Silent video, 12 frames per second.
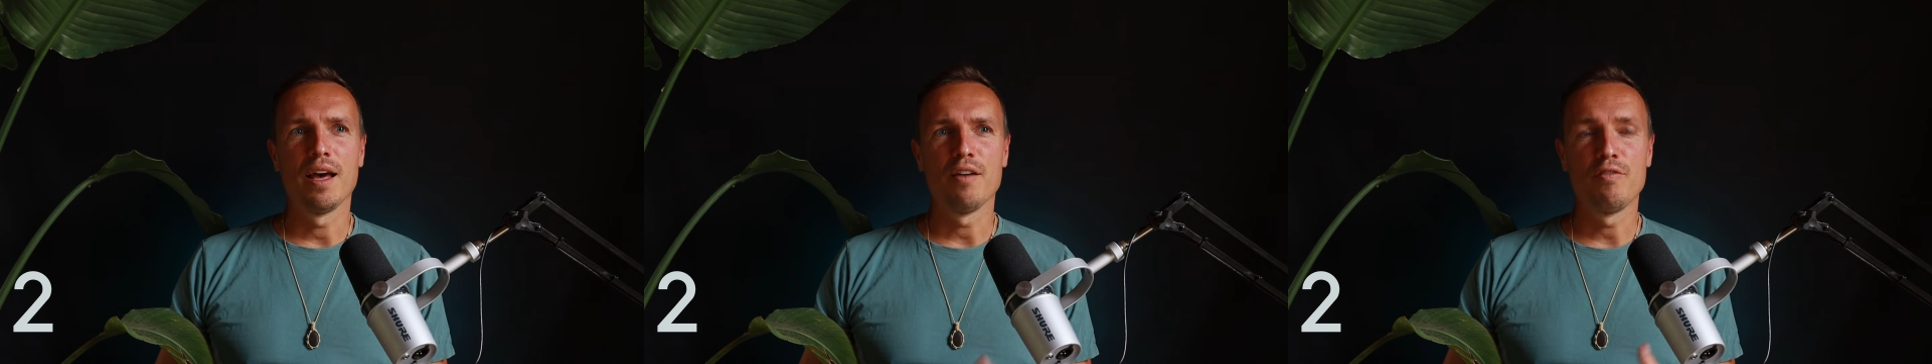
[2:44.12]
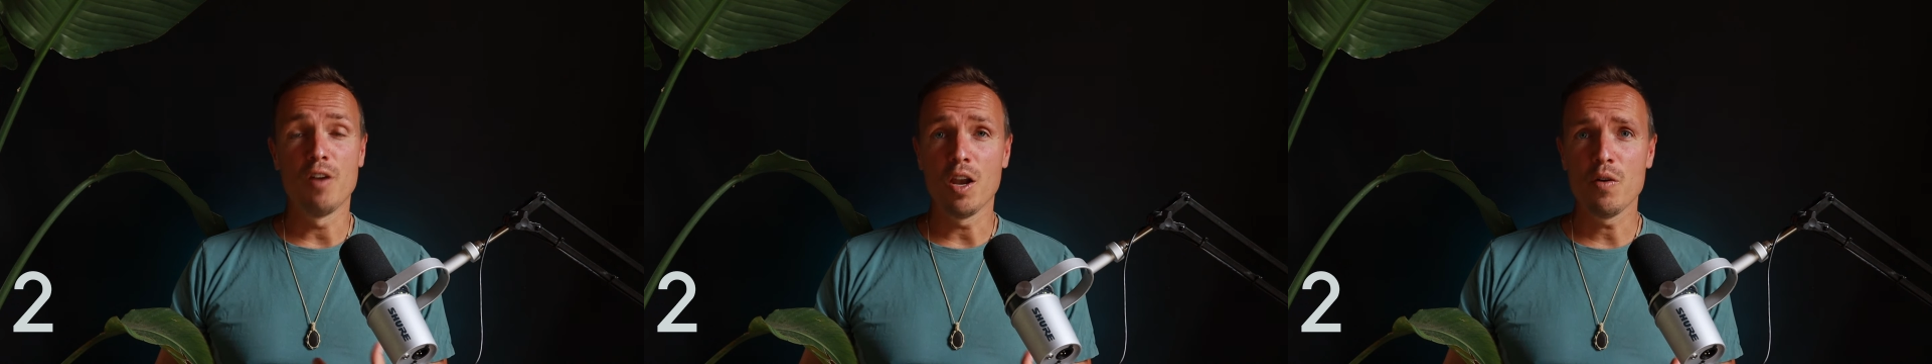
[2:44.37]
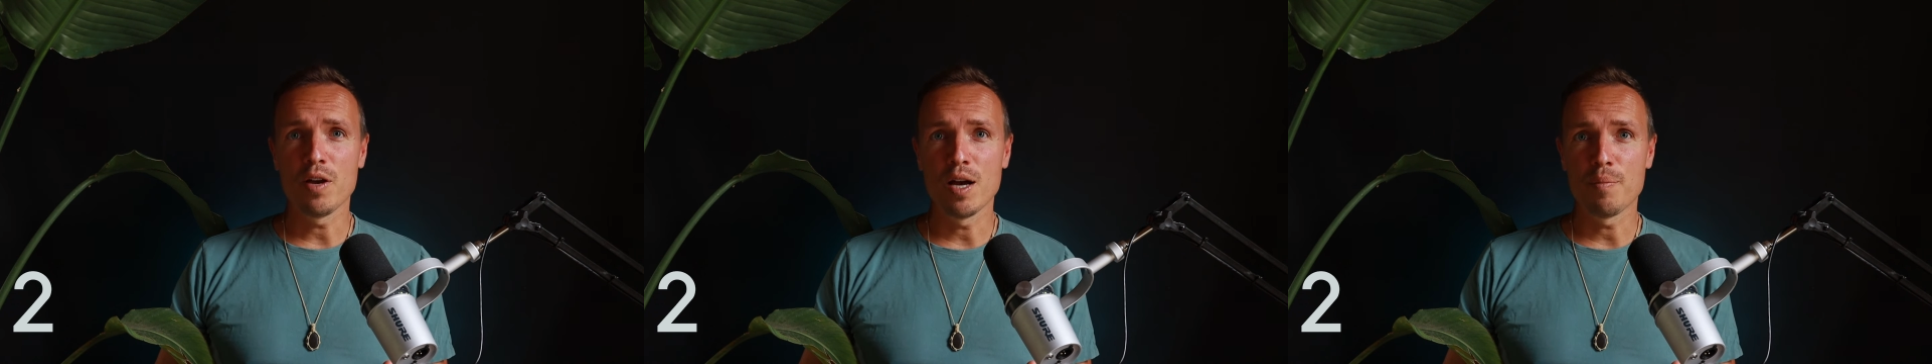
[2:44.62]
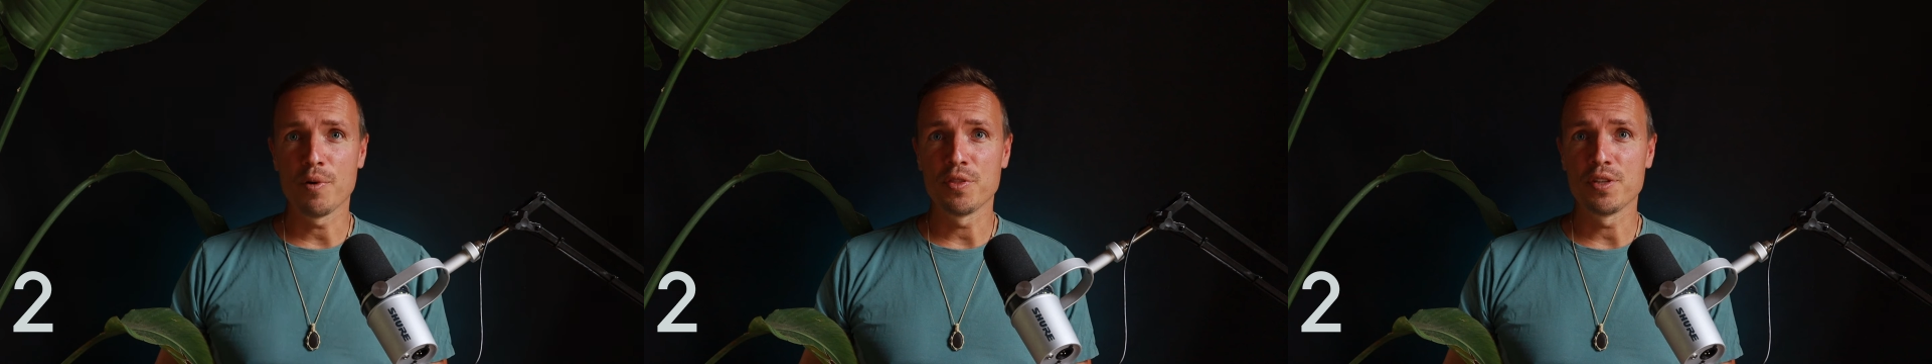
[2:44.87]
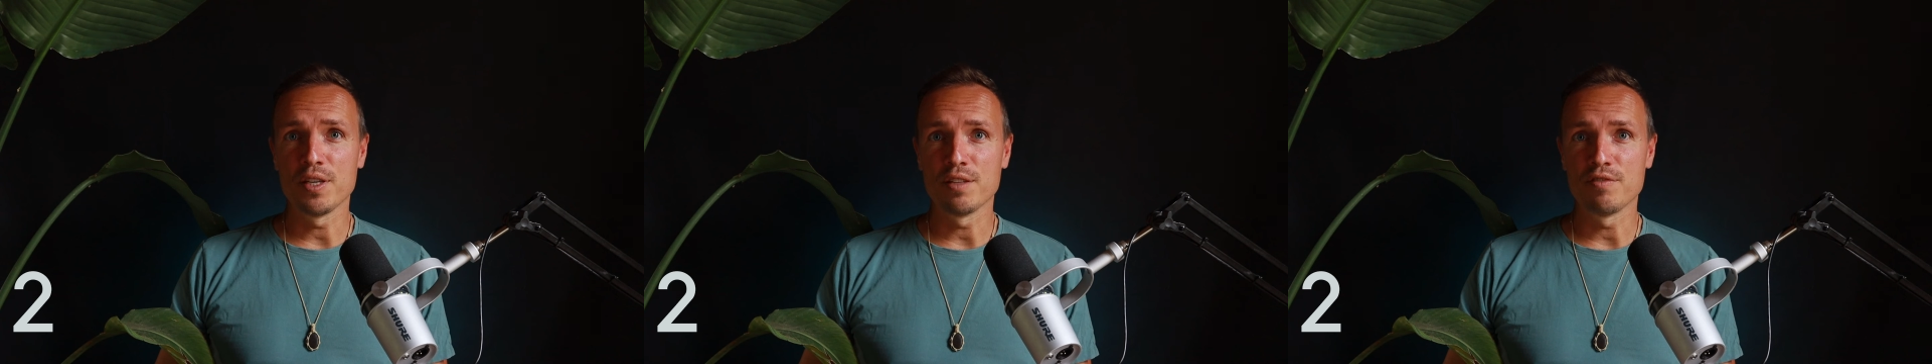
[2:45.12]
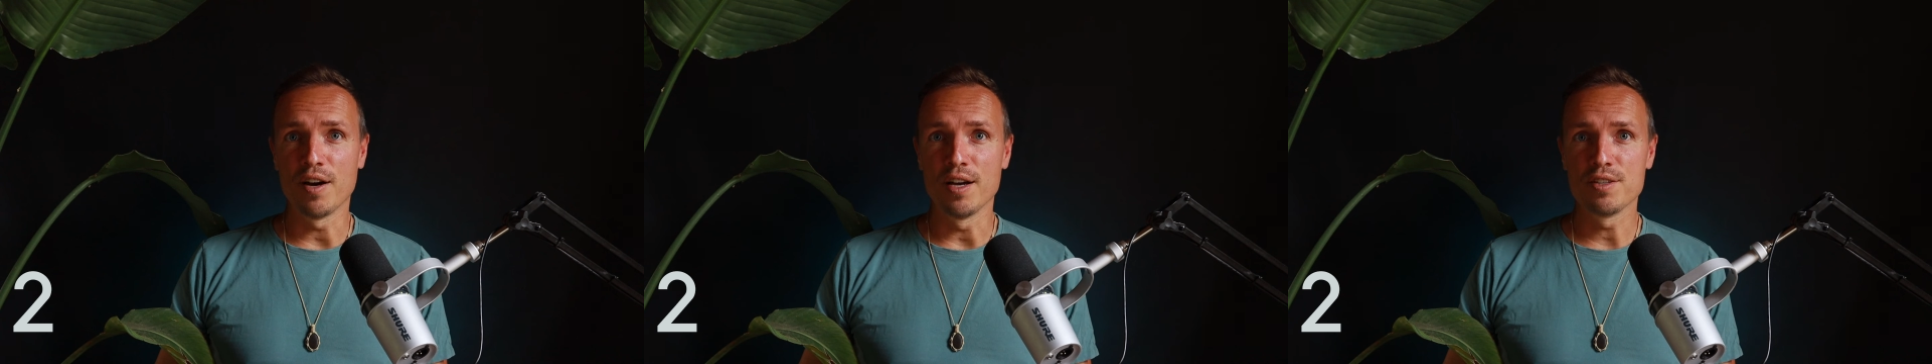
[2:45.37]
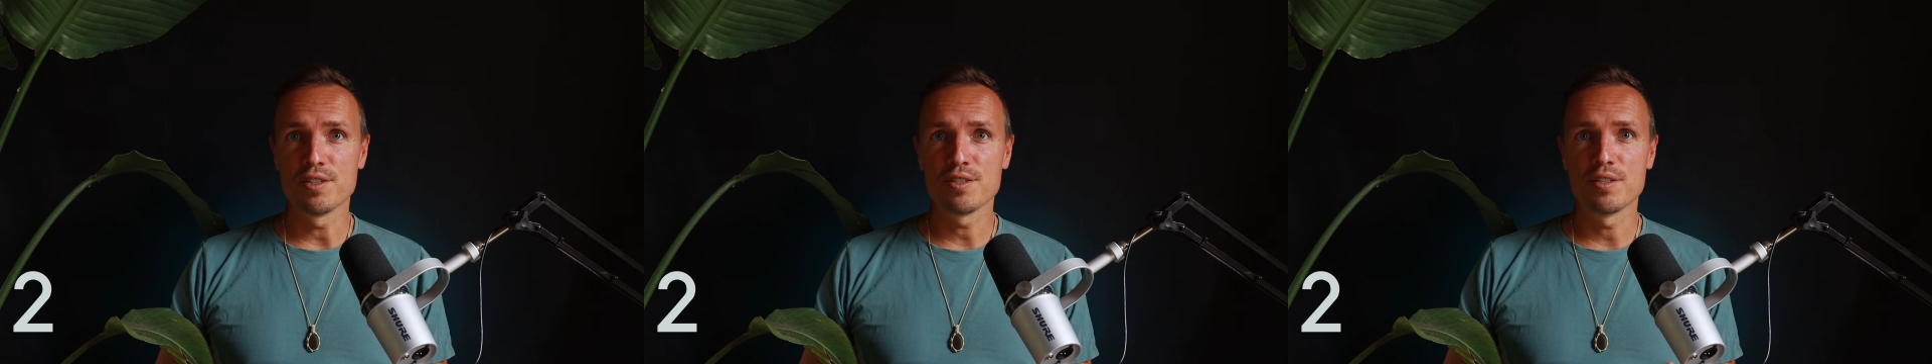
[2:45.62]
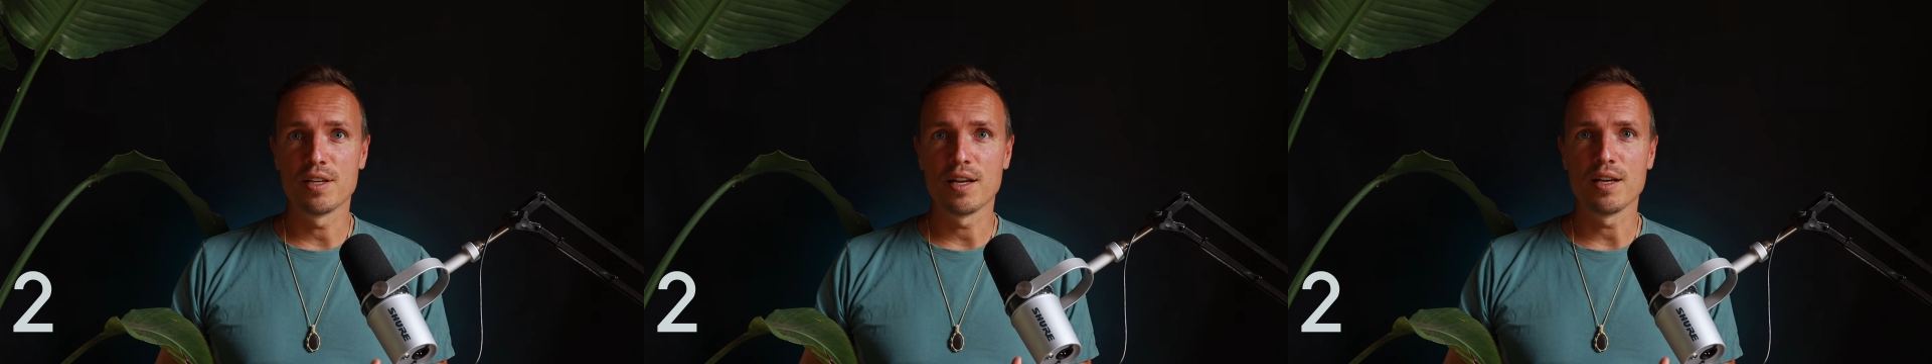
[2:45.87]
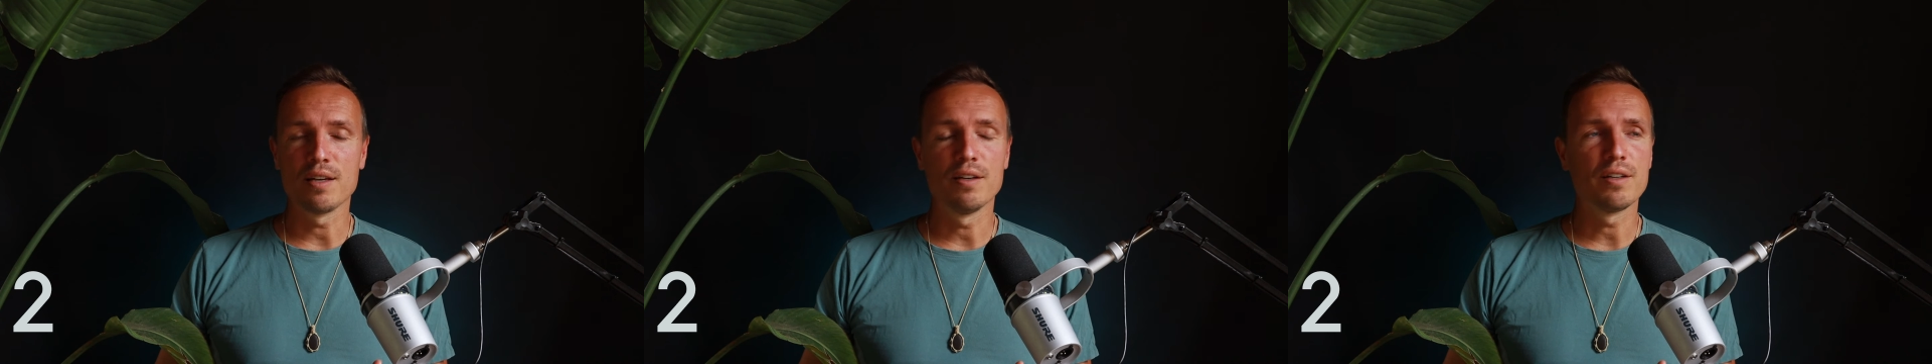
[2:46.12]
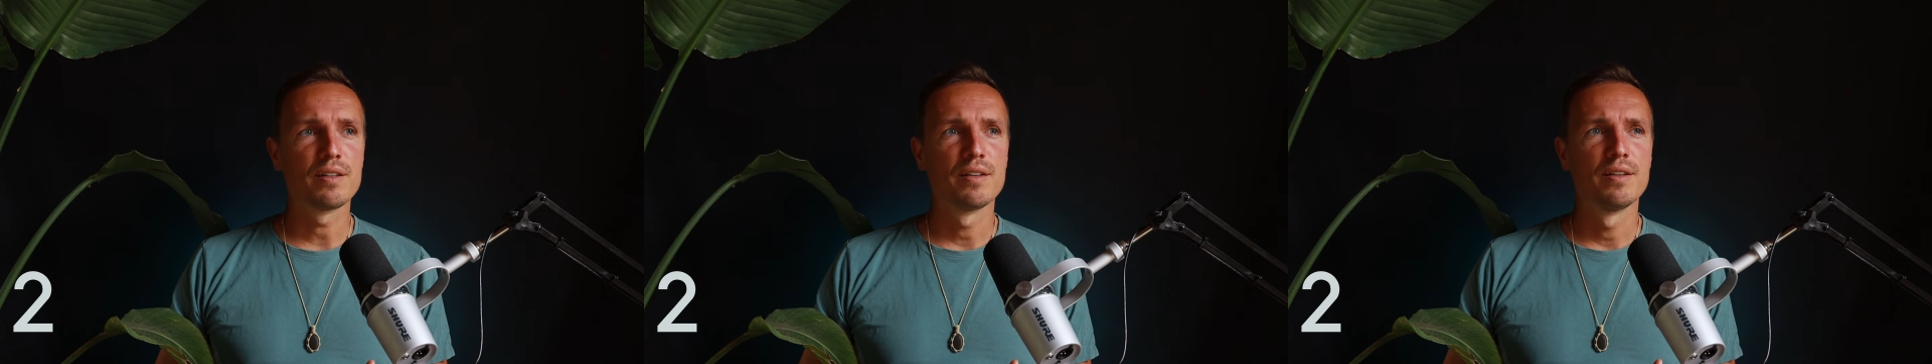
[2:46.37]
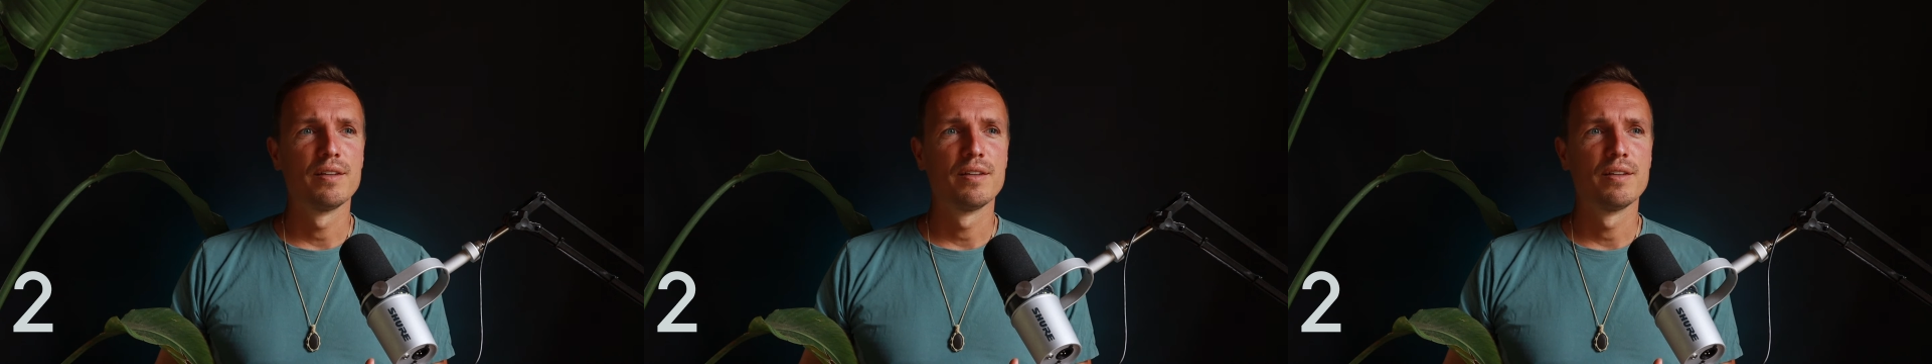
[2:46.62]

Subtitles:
following up on the advices that I got,